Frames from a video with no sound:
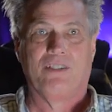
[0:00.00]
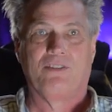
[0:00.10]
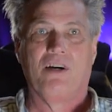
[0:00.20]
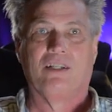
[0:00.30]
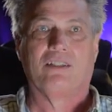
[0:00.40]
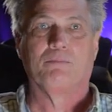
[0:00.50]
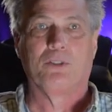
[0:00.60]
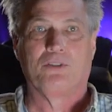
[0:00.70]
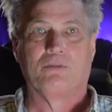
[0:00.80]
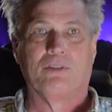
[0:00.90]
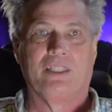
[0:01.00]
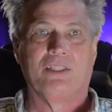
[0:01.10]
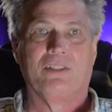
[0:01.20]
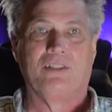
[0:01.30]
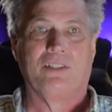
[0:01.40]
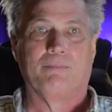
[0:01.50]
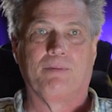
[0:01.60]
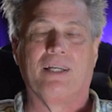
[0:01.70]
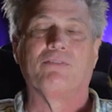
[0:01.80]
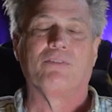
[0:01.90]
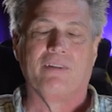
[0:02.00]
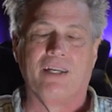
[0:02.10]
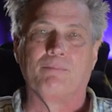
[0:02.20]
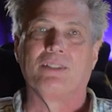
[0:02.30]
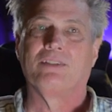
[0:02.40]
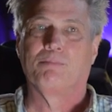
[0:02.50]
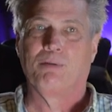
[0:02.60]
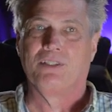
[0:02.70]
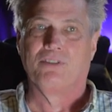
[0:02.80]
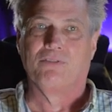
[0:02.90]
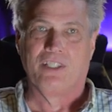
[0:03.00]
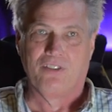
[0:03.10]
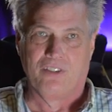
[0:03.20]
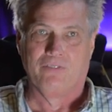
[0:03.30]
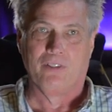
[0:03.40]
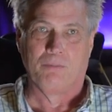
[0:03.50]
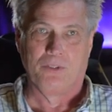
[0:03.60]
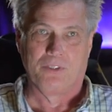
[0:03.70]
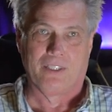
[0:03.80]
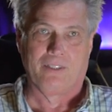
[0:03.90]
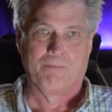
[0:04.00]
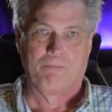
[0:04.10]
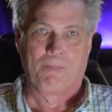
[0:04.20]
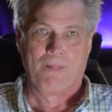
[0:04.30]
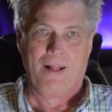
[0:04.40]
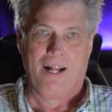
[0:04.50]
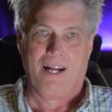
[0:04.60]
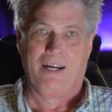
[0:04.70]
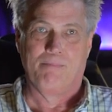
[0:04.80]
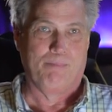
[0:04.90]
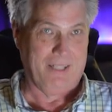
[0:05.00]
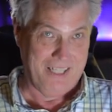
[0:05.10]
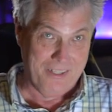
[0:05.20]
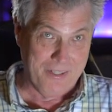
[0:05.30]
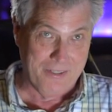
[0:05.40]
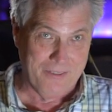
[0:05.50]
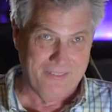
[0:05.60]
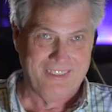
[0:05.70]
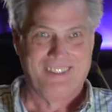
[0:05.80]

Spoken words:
It's not a commercial relationship. And for them, it's the preservation of their music. I played a note.